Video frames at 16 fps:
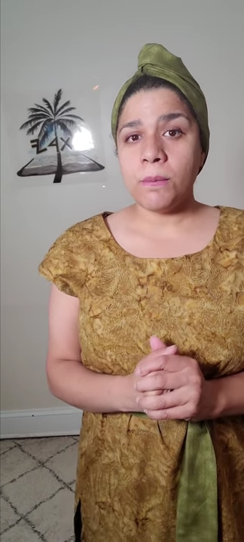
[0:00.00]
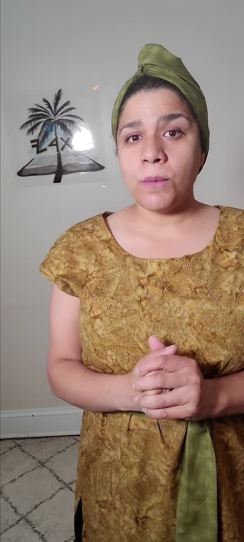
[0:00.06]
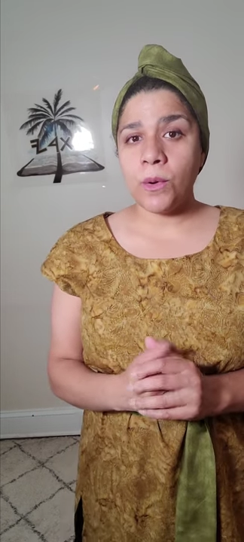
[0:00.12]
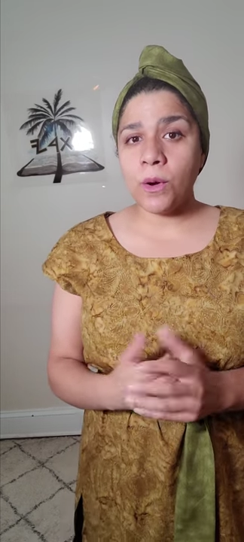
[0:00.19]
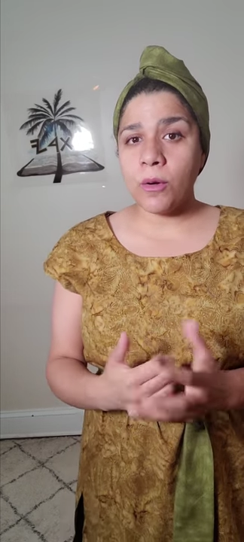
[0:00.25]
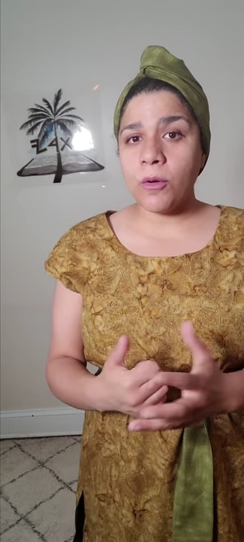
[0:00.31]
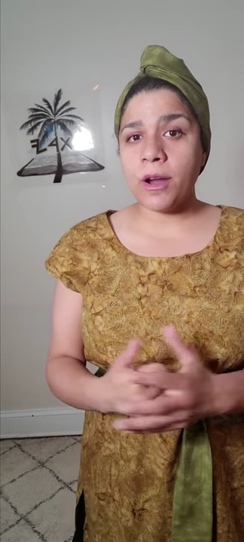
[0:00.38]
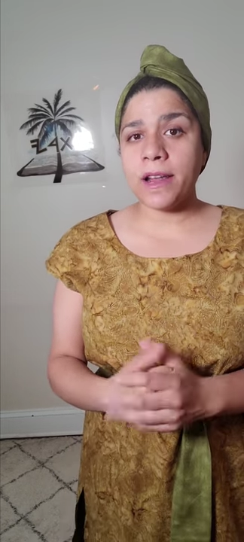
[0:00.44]

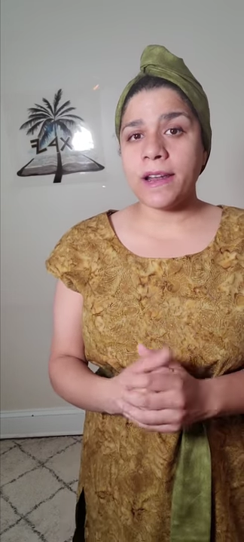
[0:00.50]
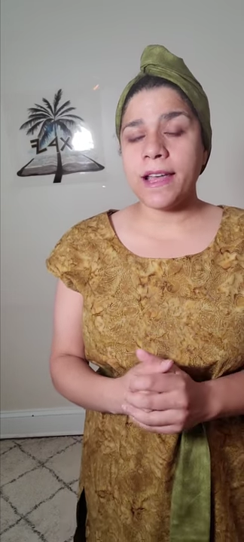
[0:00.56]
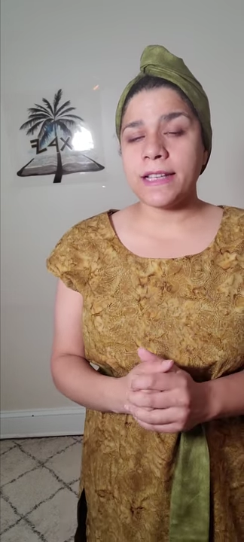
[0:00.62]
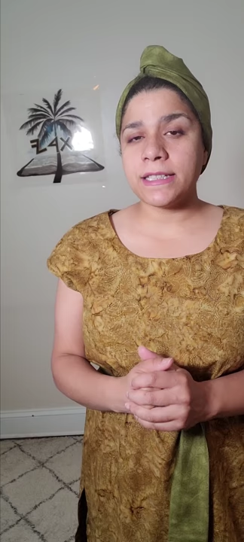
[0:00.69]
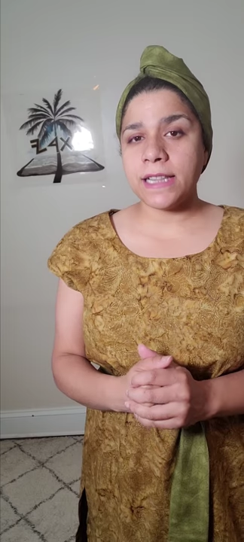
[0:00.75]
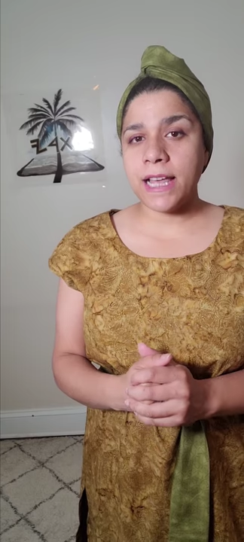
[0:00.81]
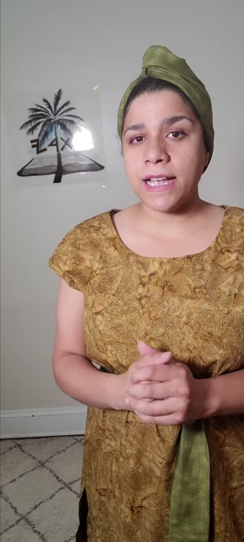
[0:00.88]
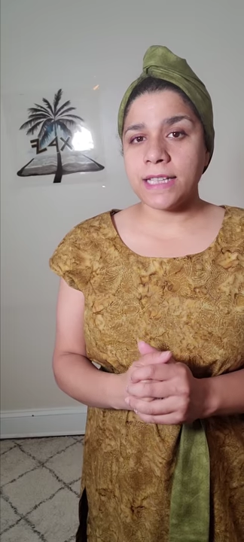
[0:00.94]
more
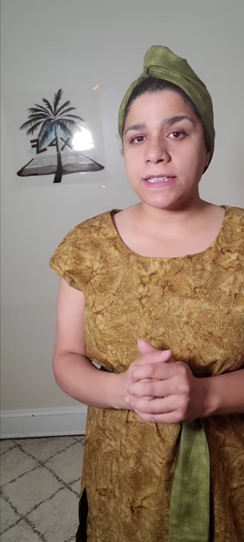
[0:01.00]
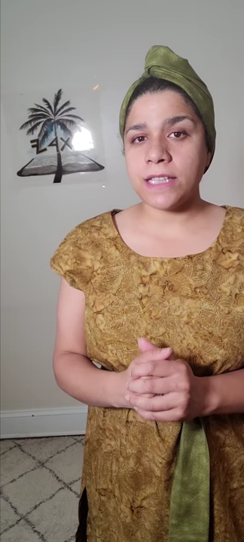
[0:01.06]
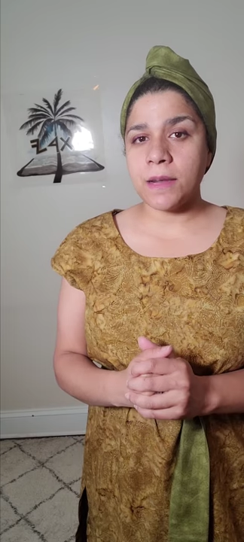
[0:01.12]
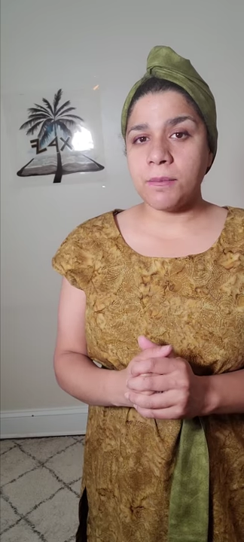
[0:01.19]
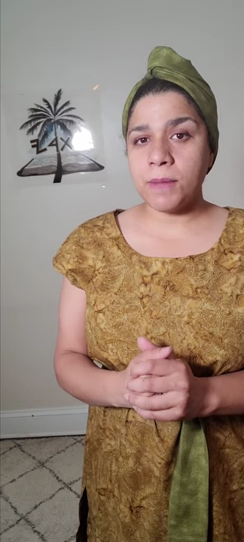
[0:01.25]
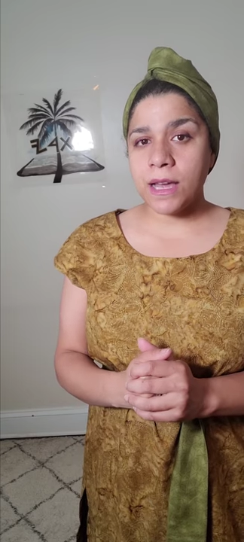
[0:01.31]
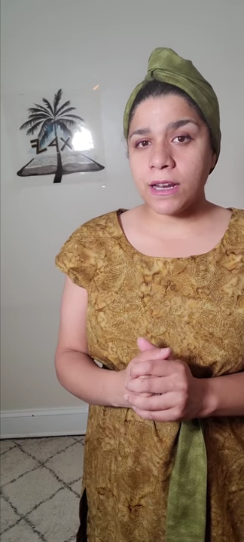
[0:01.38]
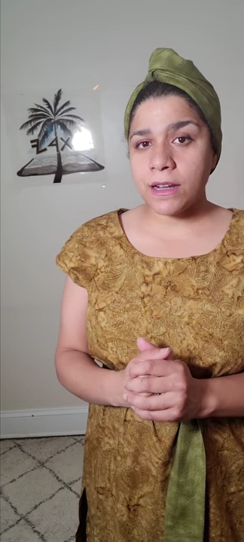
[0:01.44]
organized class
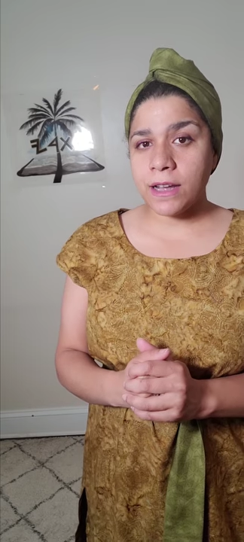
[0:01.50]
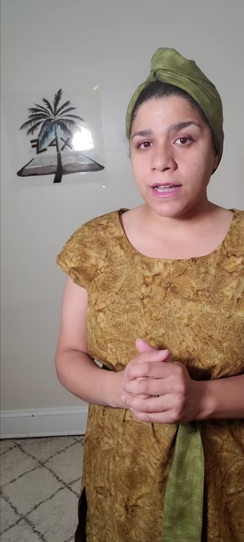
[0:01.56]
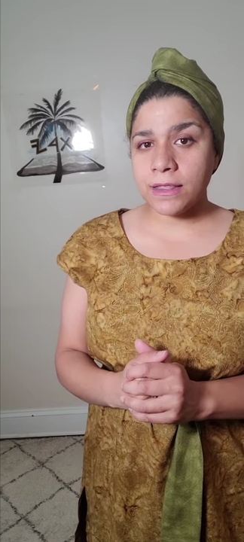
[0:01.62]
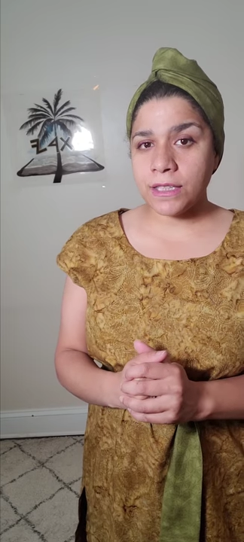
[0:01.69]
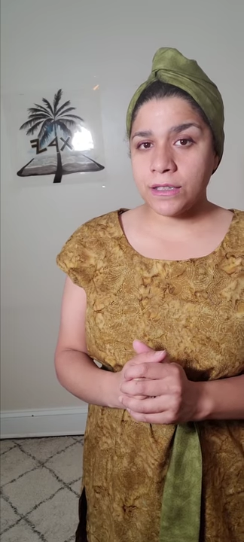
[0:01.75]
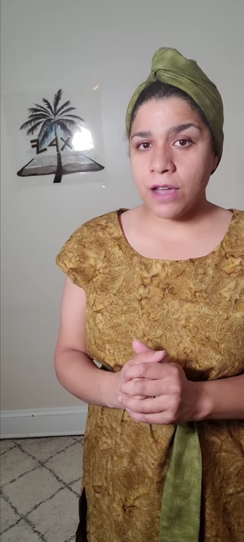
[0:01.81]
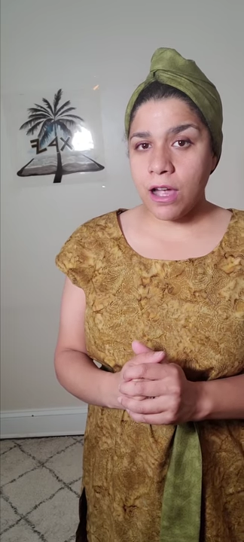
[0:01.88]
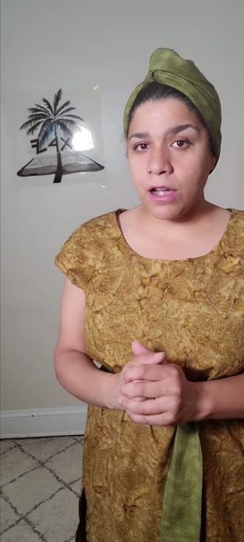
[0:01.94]
on
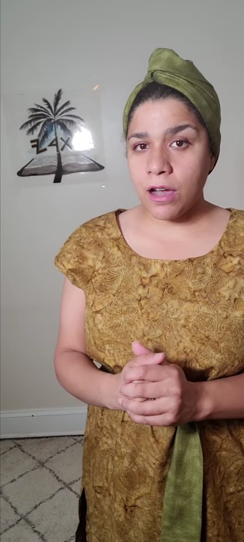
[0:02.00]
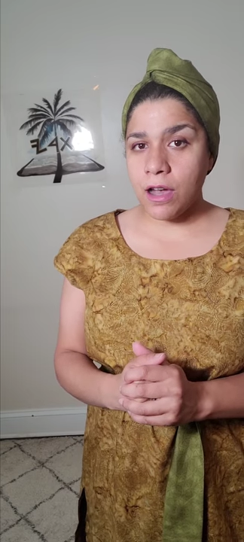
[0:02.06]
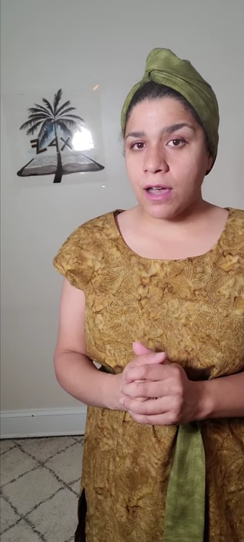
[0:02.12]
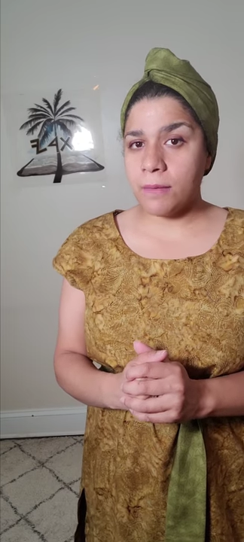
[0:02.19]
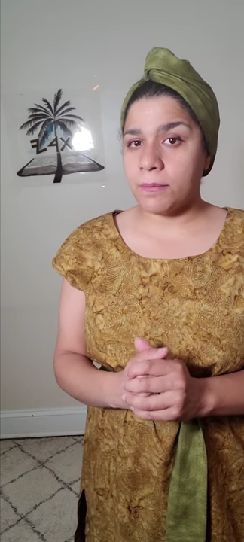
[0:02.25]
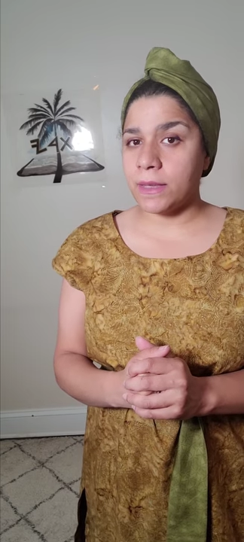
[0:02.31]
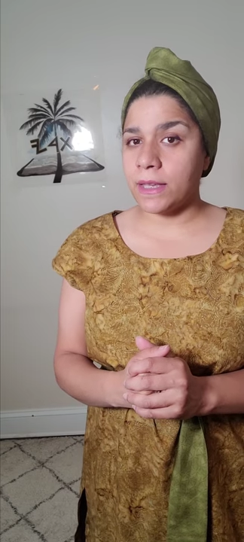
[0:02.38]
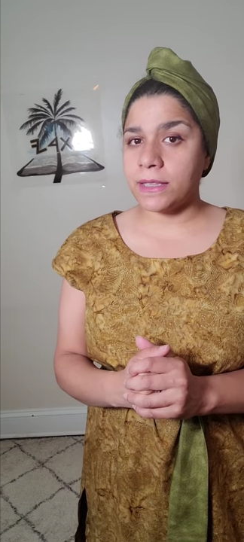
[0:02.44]

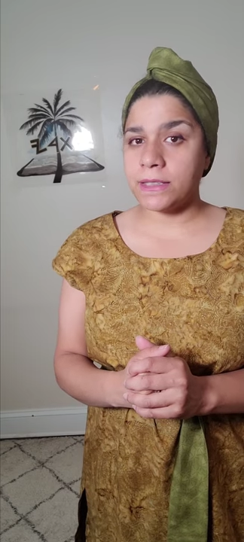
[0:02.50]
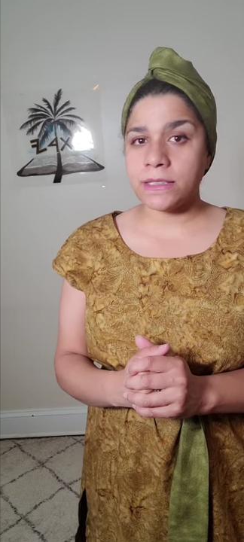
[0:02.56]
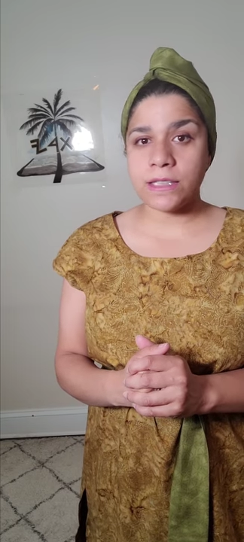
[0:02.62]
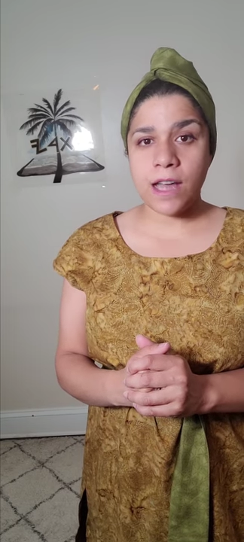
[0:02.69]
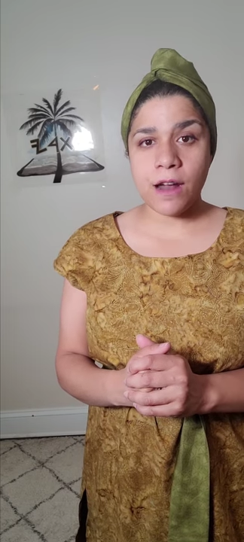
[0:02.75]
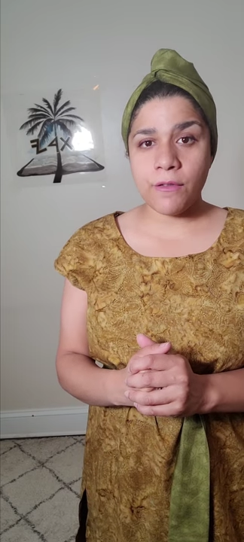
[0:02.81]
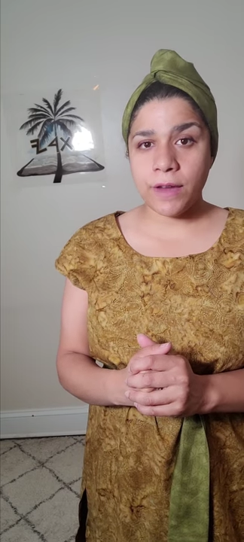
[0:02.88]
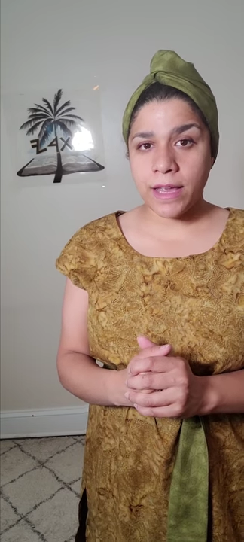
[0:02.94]
manakati.com. It's
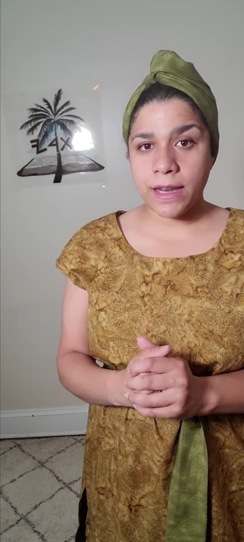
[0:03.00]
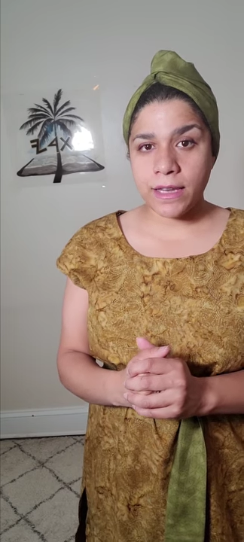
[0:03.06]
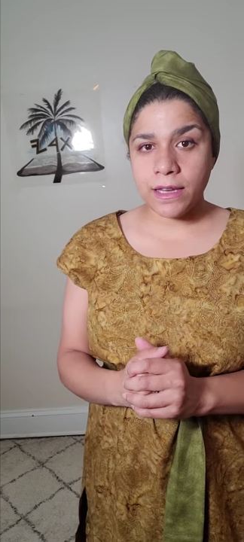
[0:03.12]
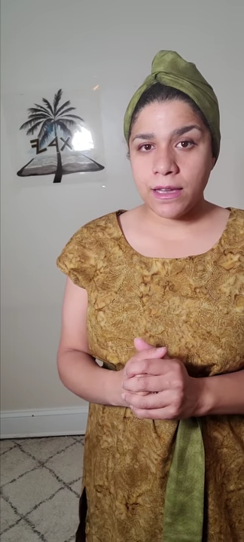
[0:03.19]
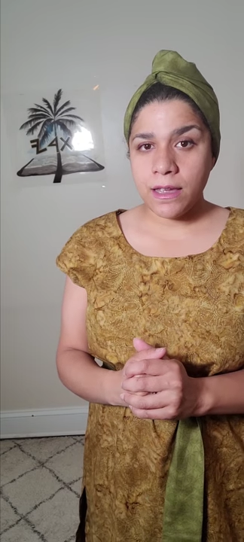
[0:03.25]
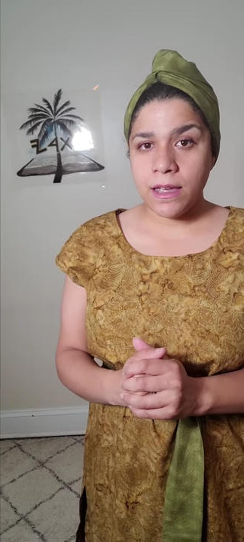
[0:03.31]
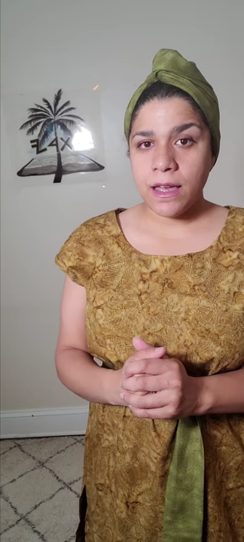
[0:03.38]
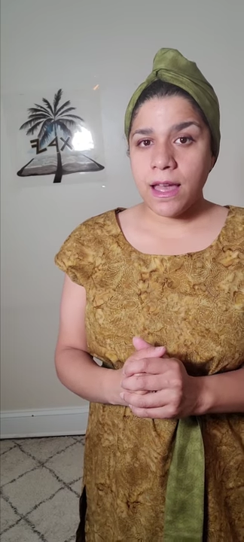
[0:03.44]
not
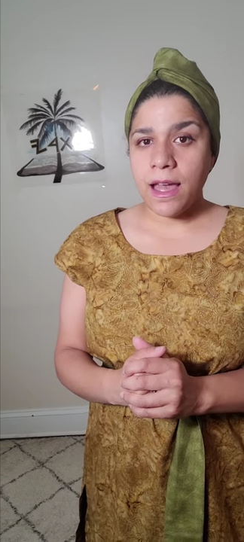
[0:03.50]
ready.